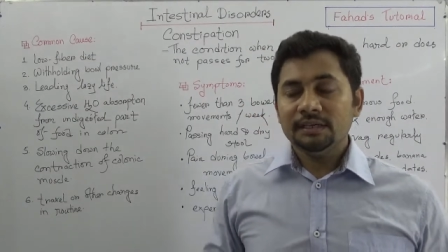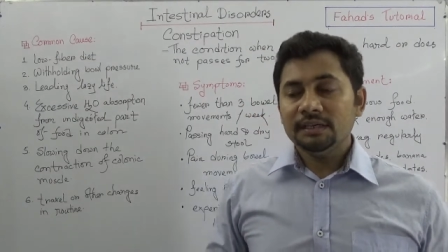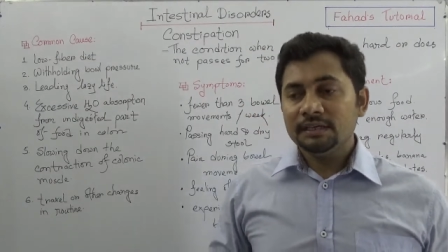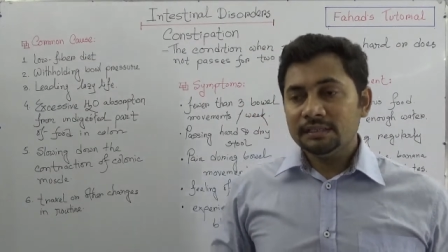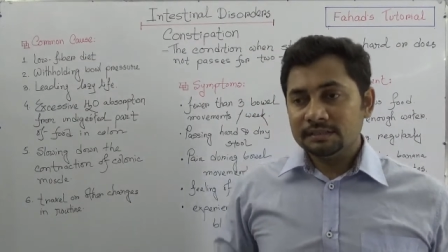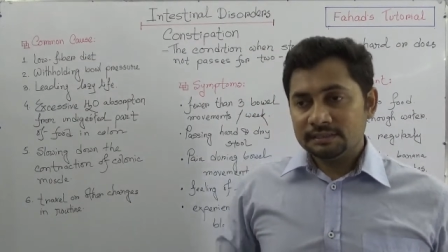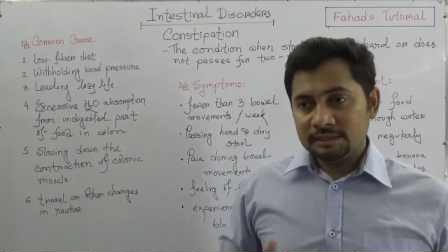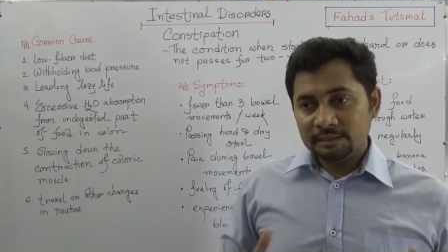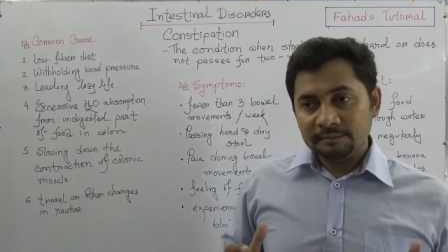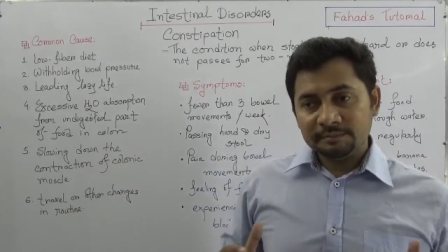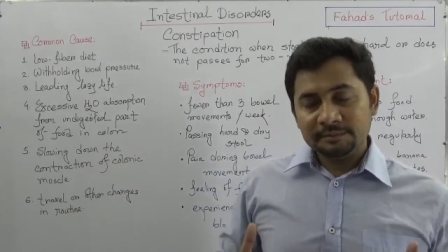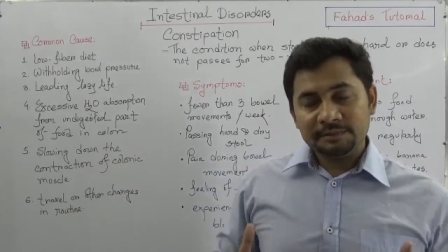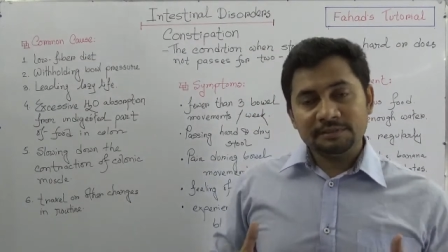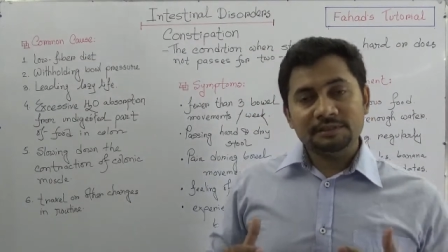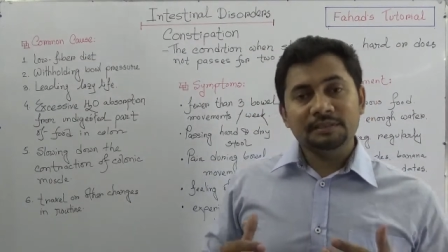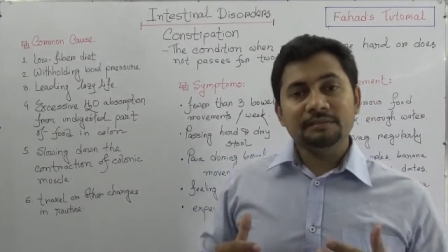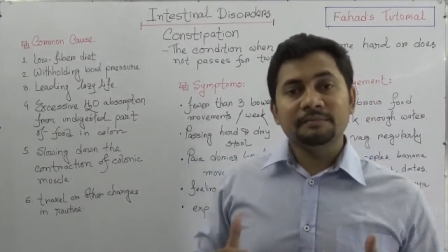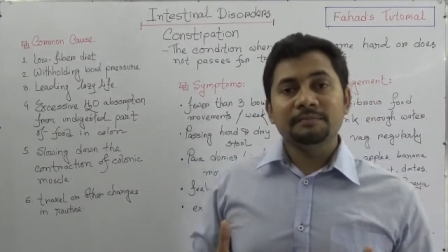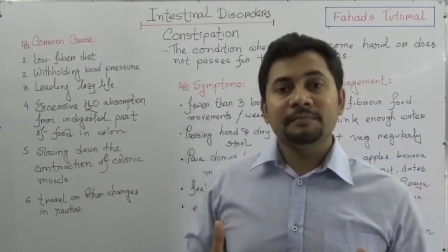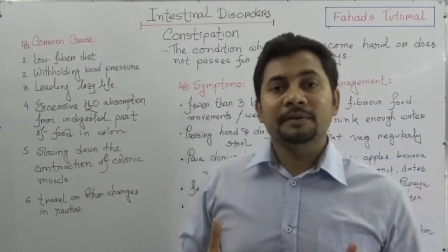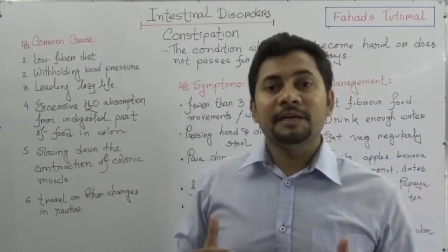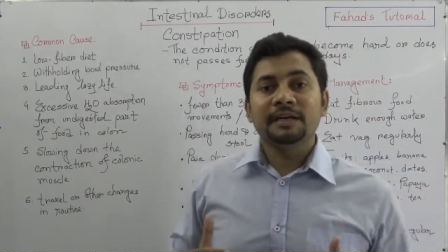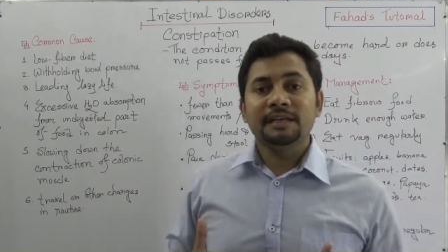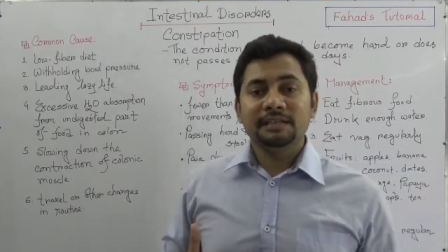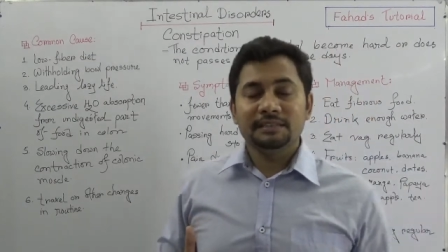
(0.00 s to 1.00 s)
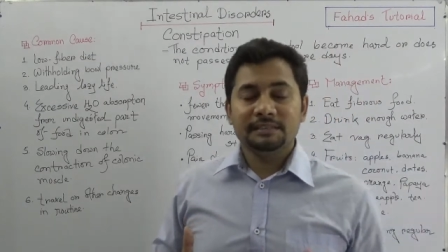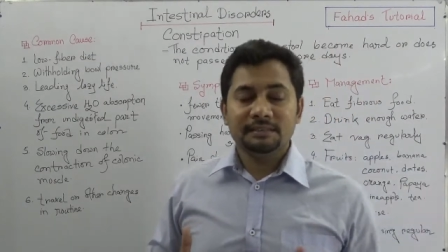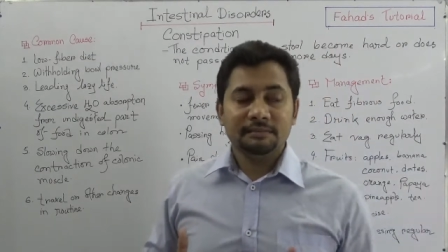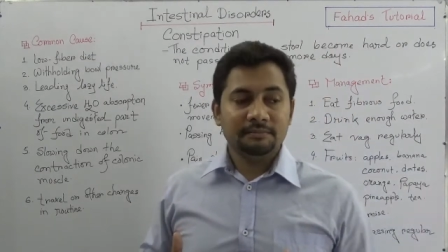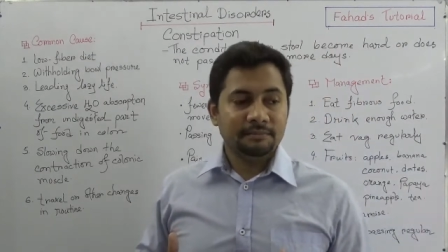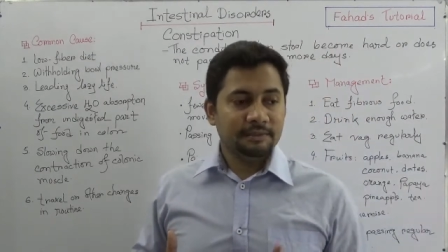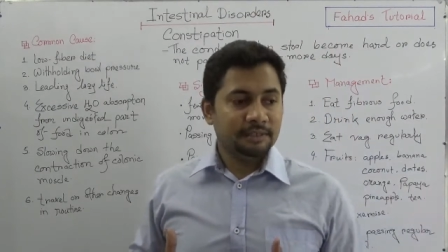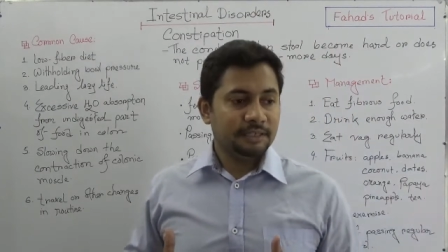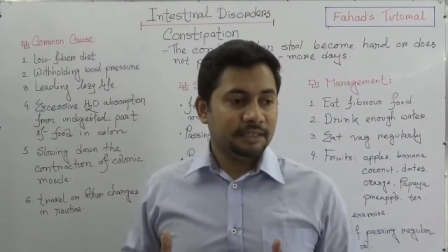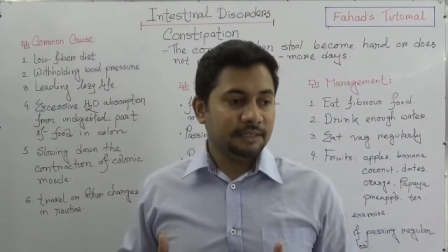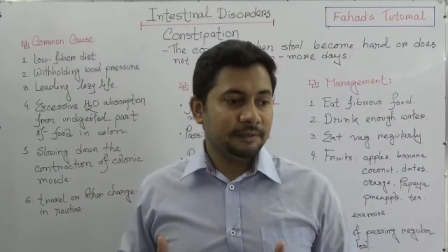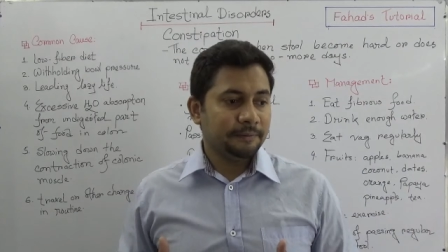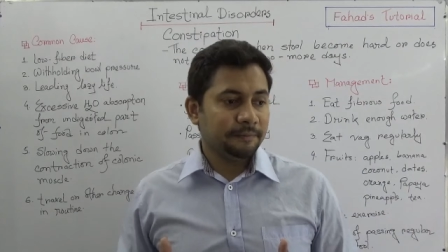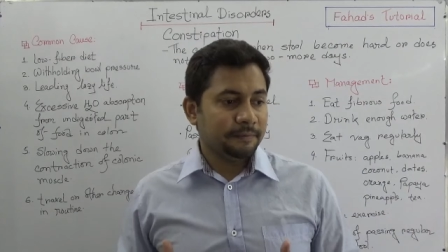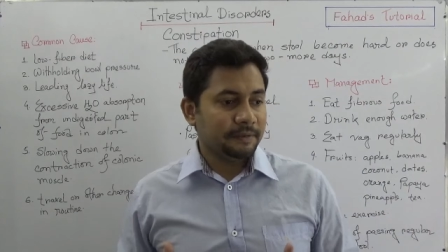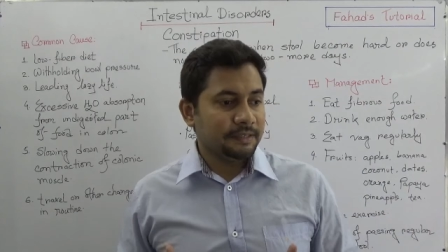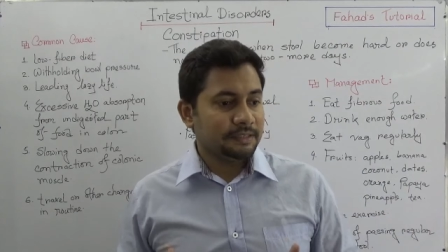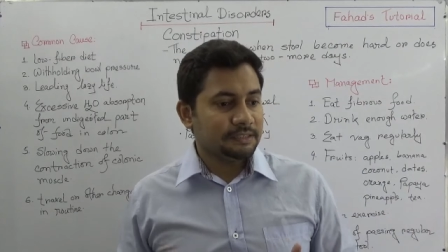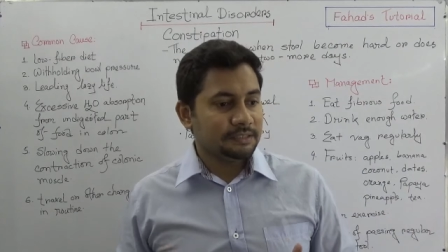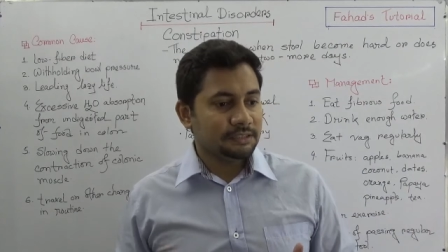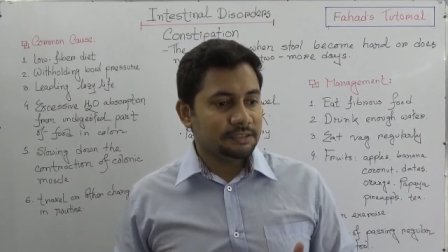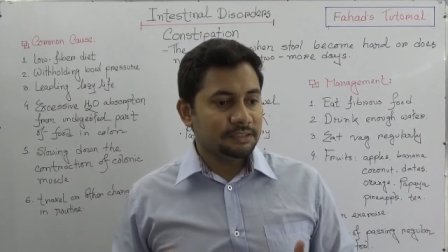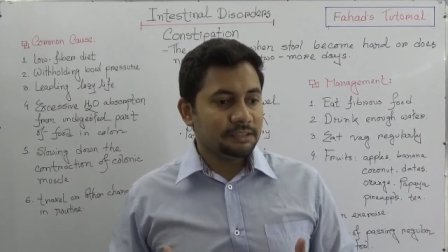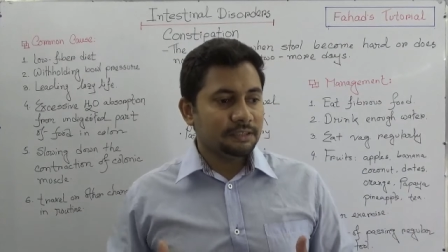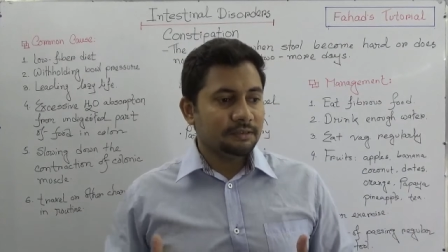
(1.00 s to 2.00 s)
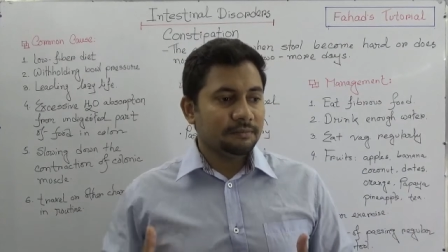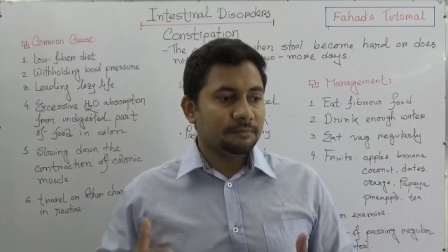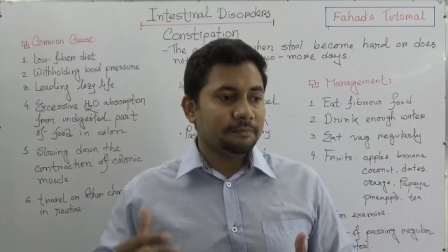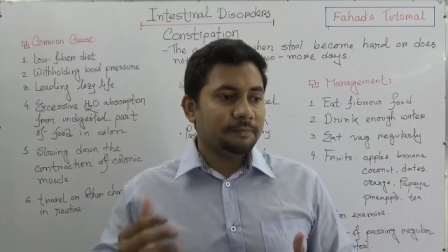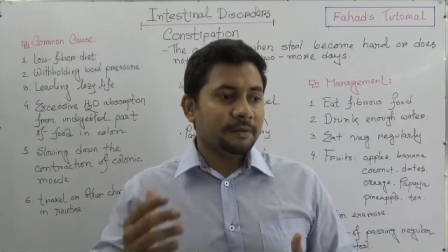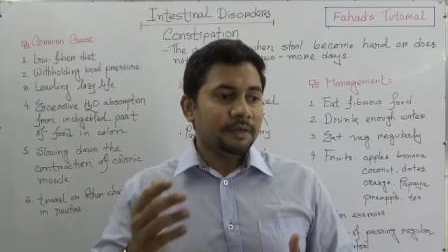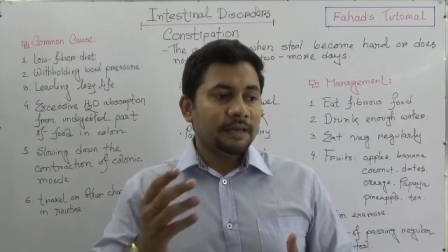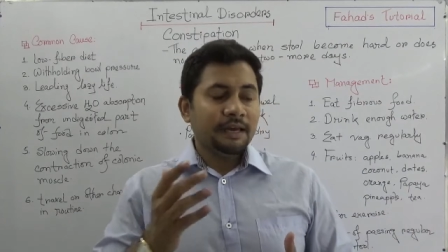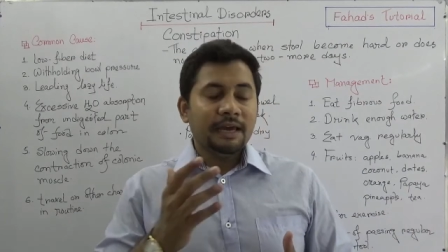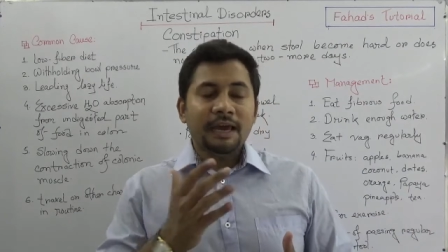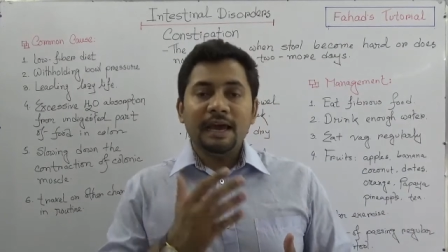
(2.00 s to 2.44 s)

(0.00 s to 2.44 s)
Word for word: Suppose a body somebody is uh,